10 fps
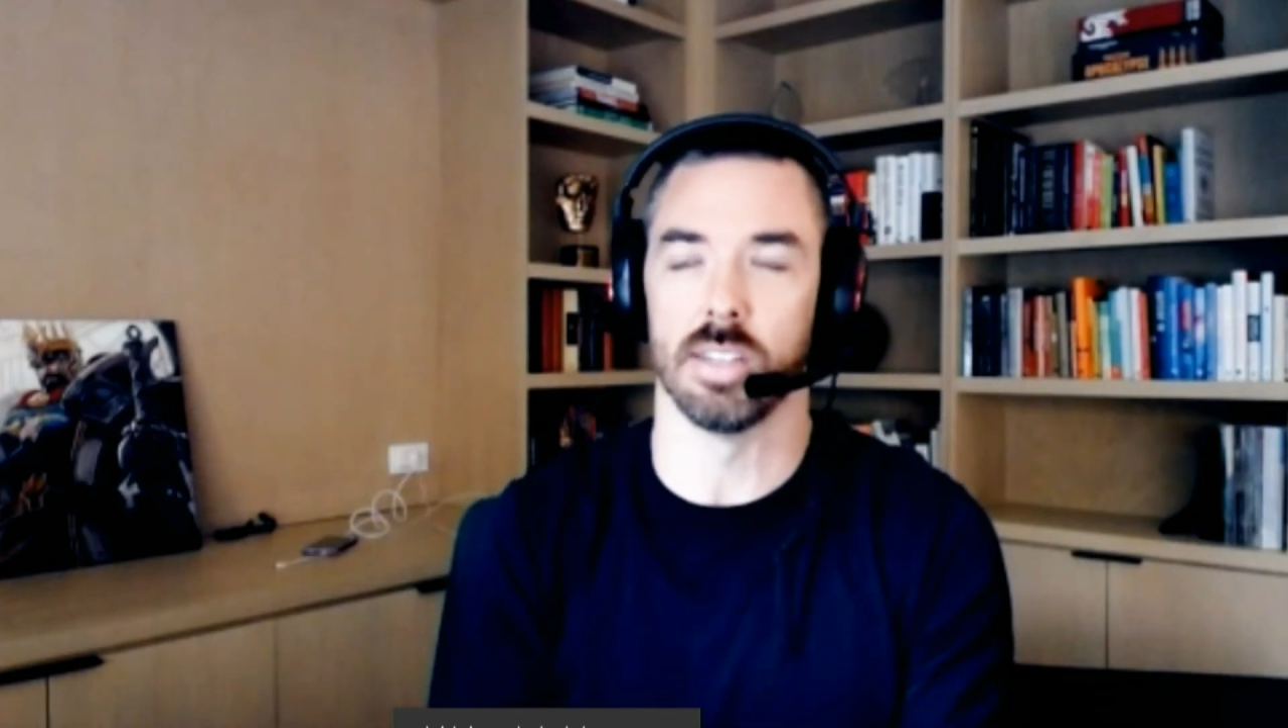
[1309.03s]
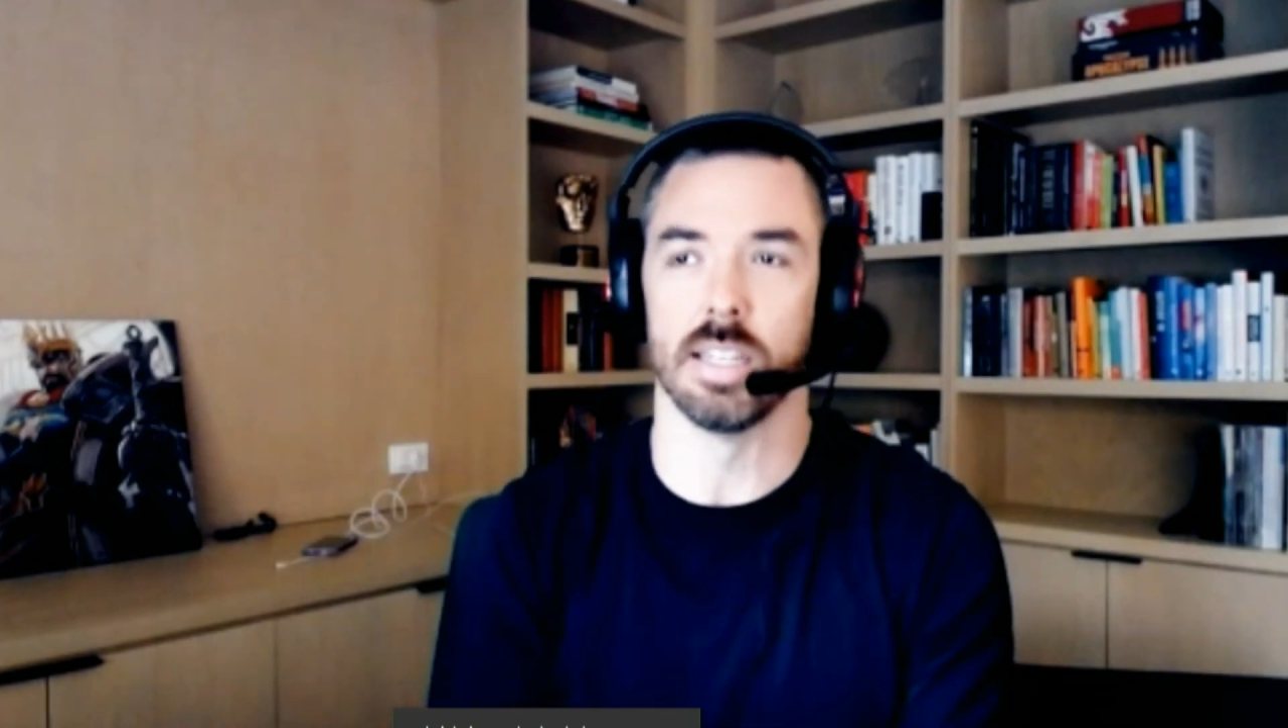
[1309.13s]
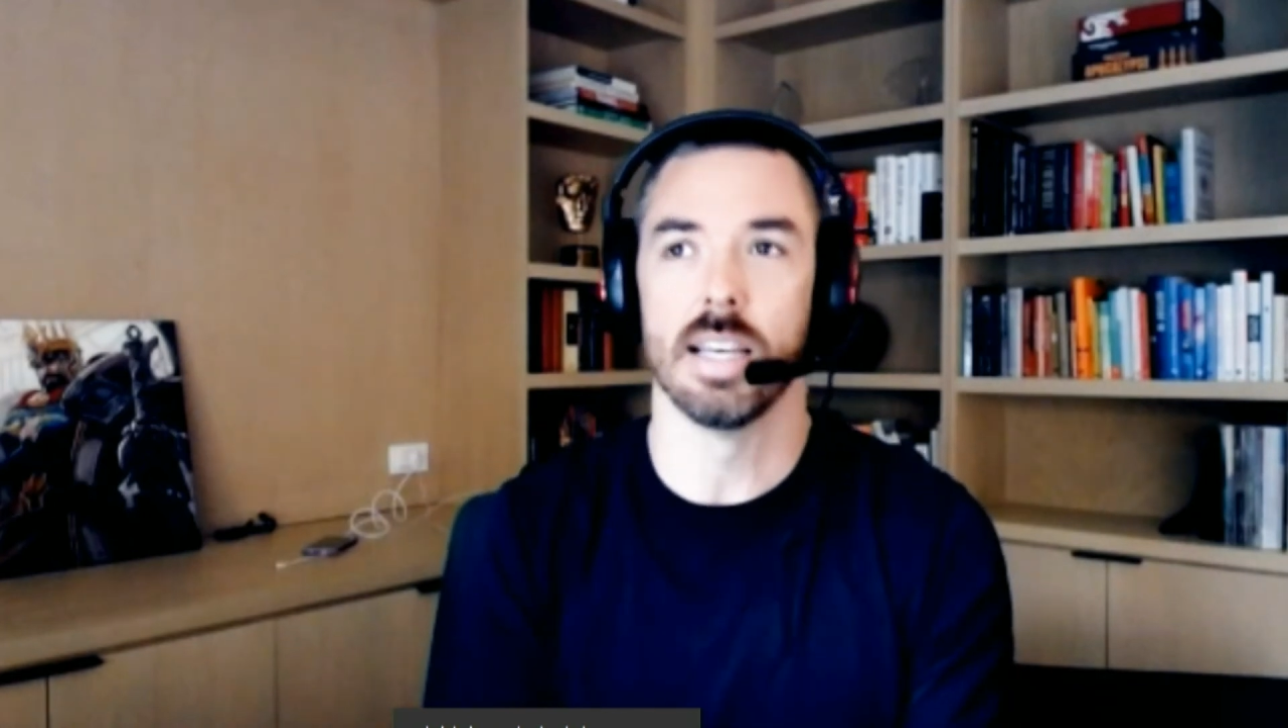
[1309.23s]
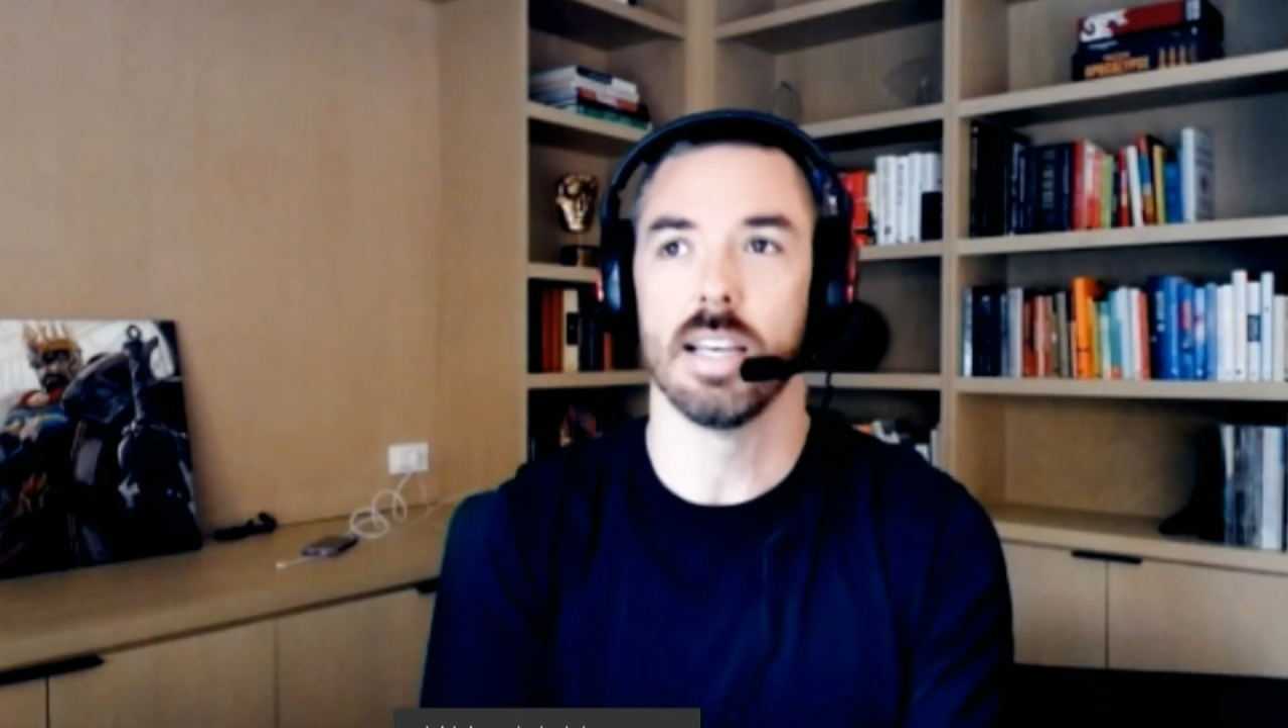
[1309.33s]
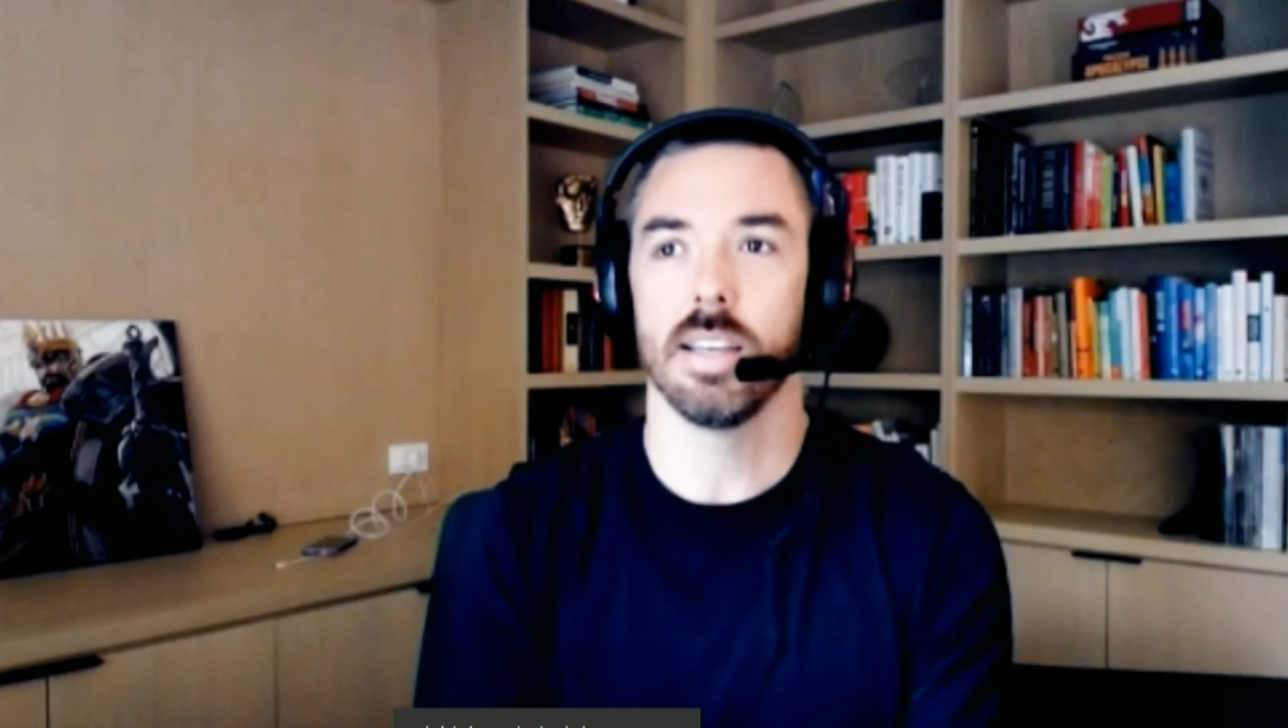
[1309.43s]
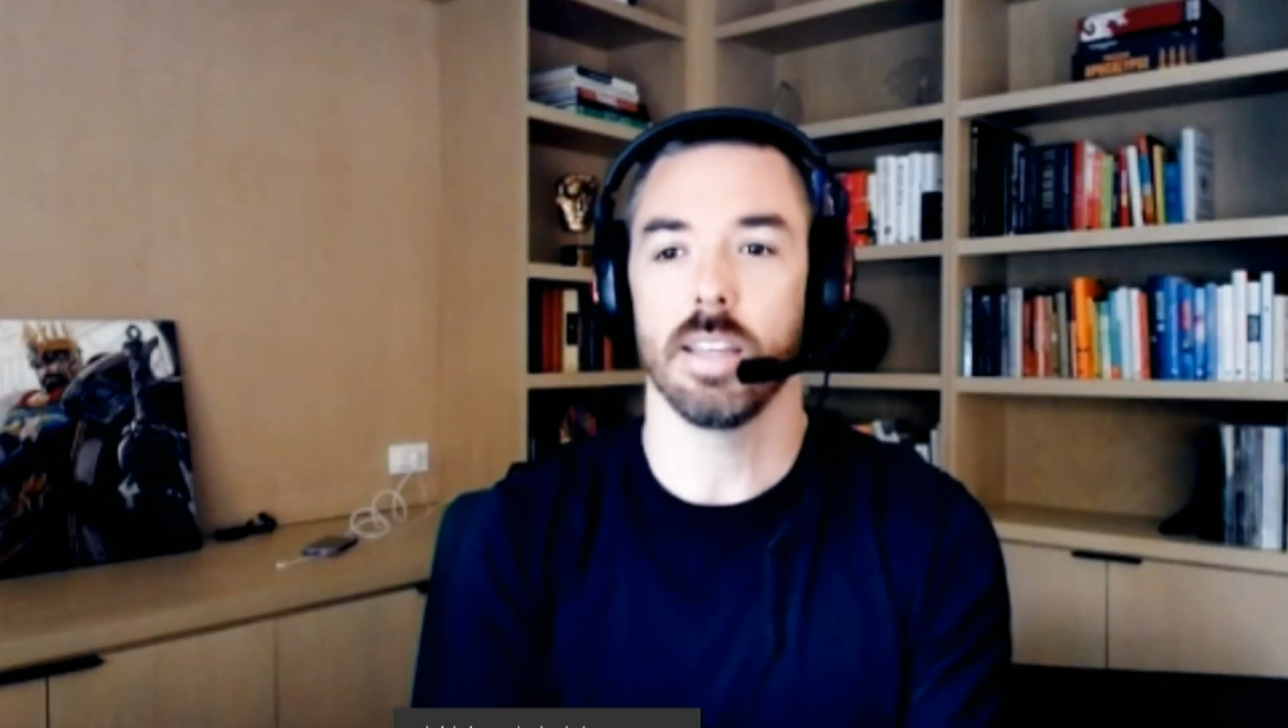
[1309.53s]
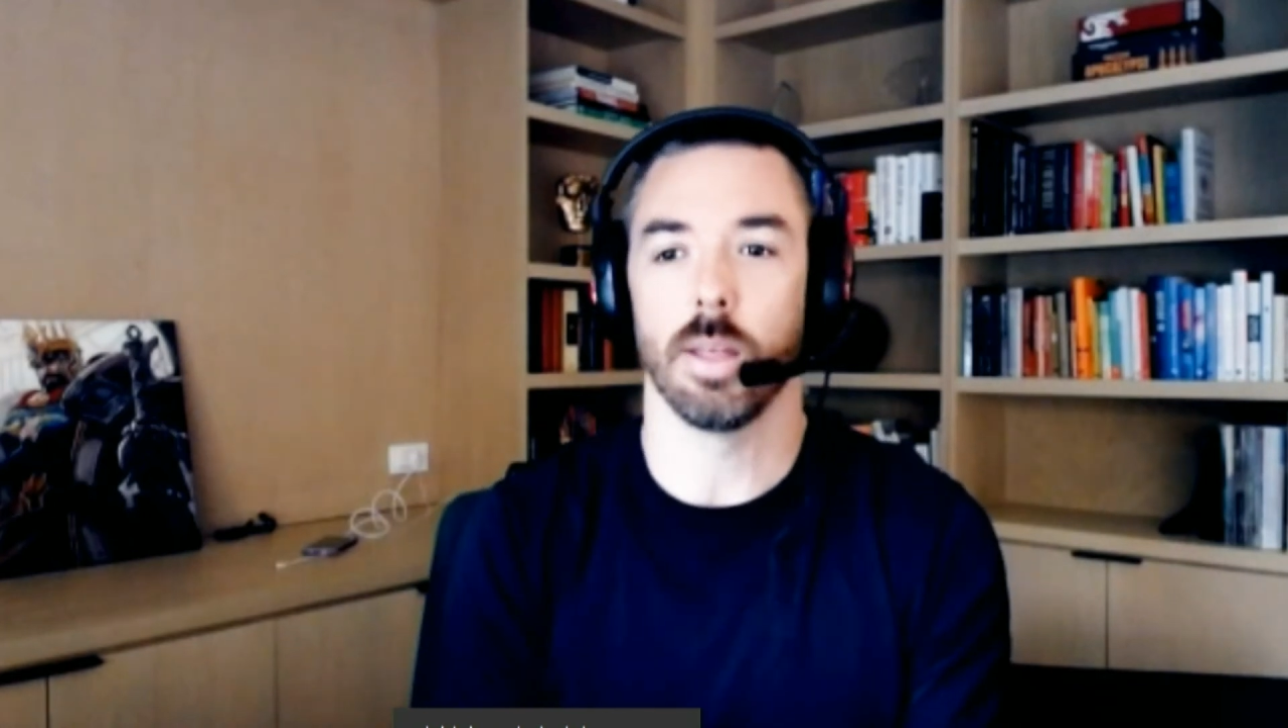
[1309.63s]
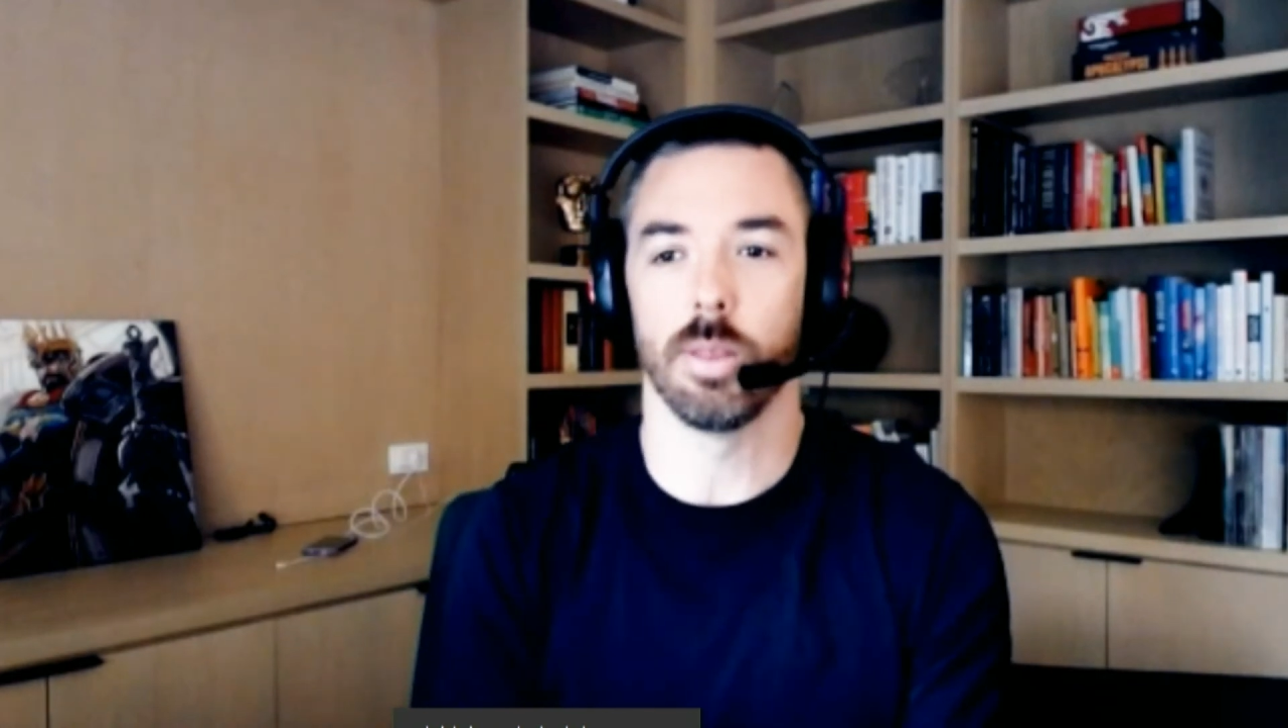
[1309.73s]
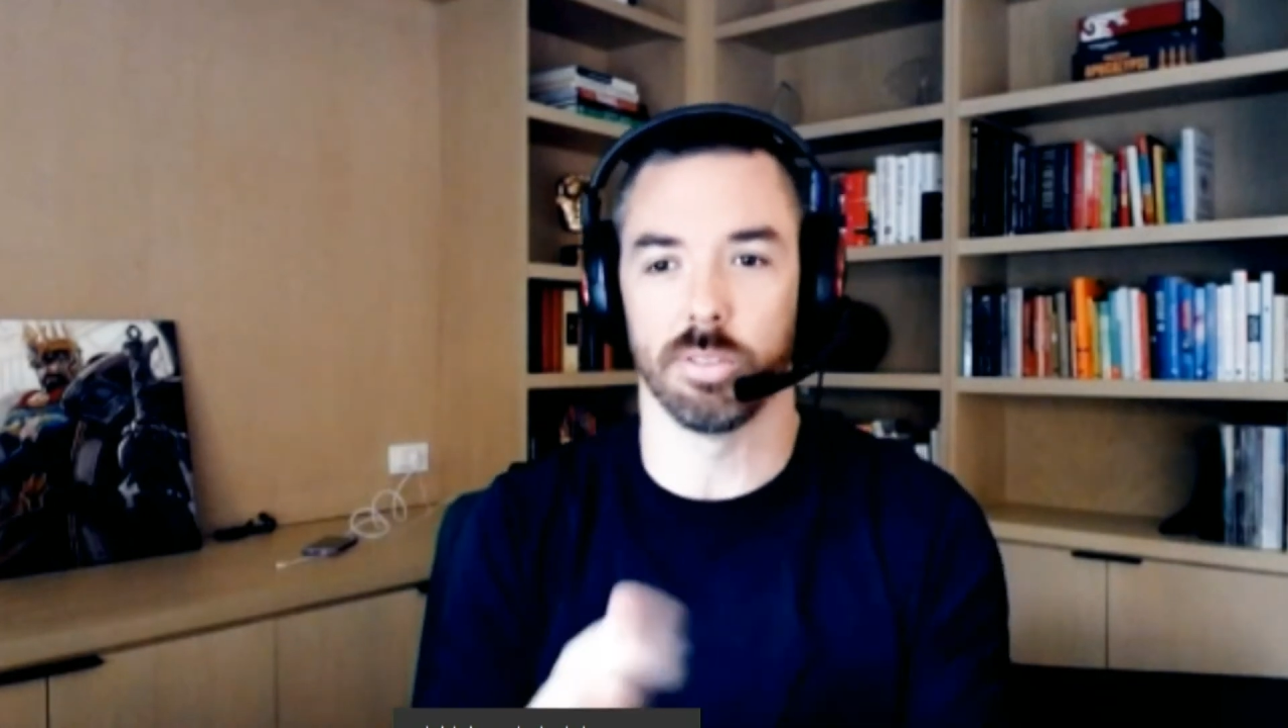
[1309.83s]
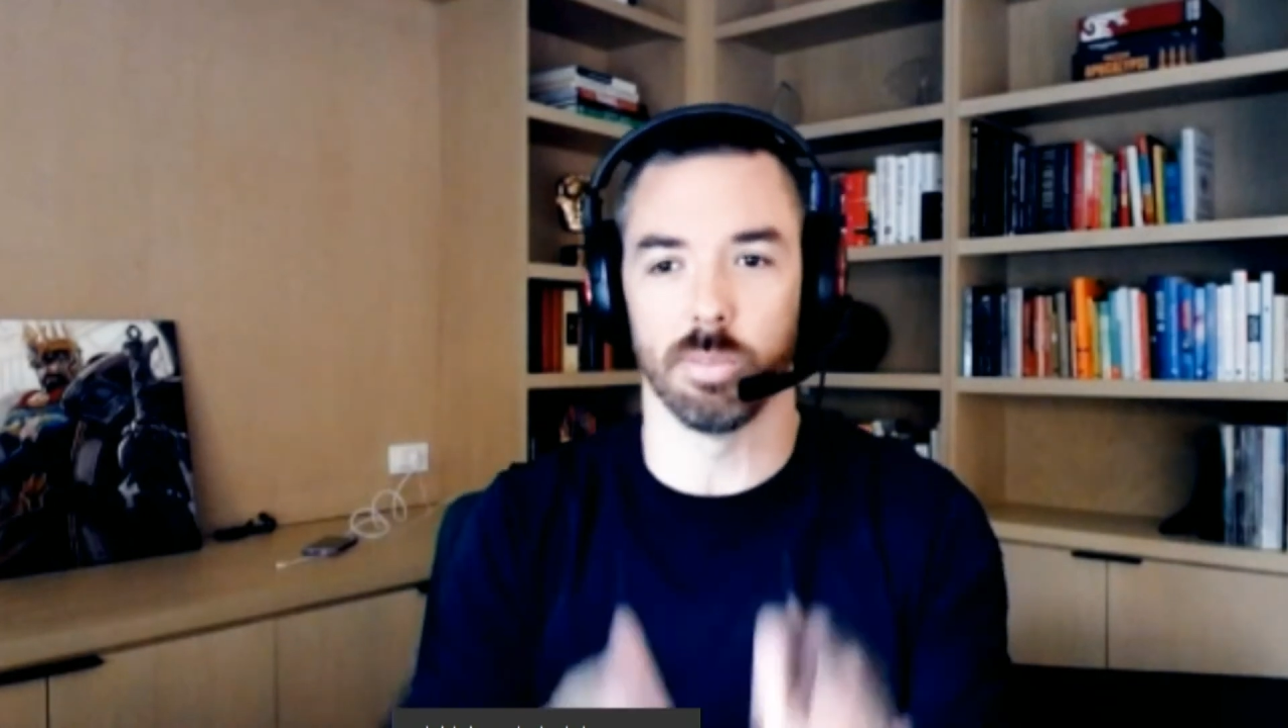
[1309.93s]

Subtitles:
And there were